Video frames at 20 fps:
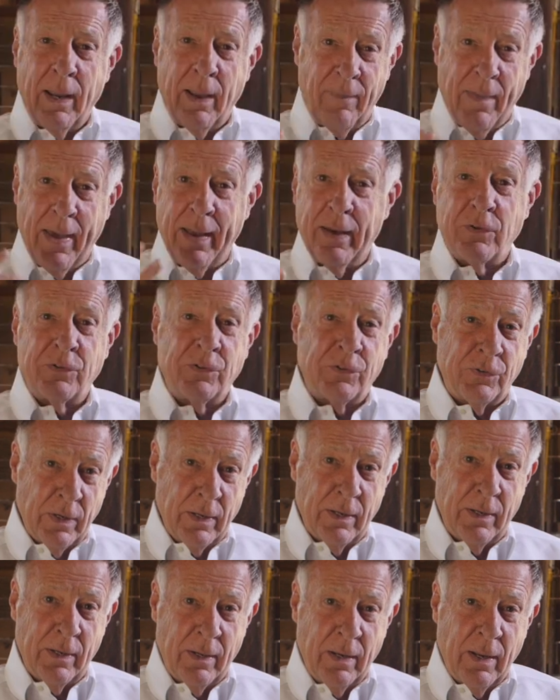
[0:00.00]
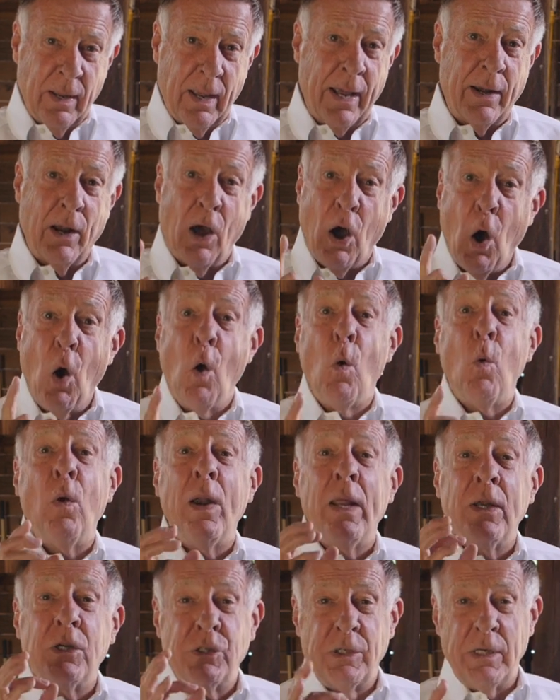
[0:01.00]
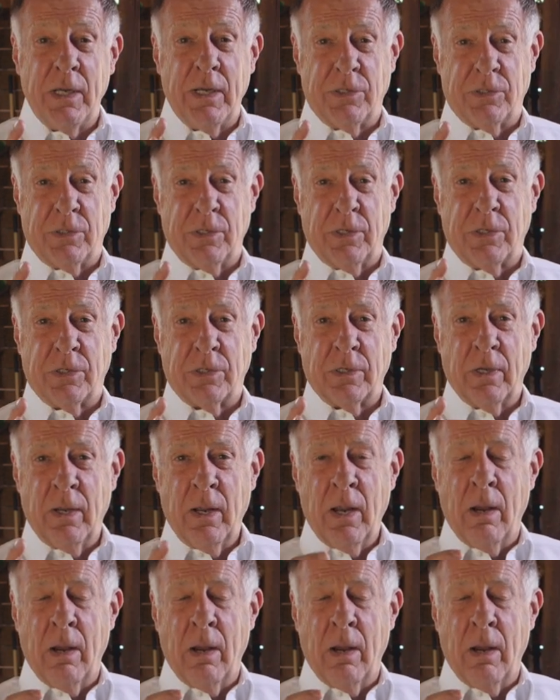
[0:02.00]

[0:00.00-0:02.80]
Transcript: and that is sin. And only Jesus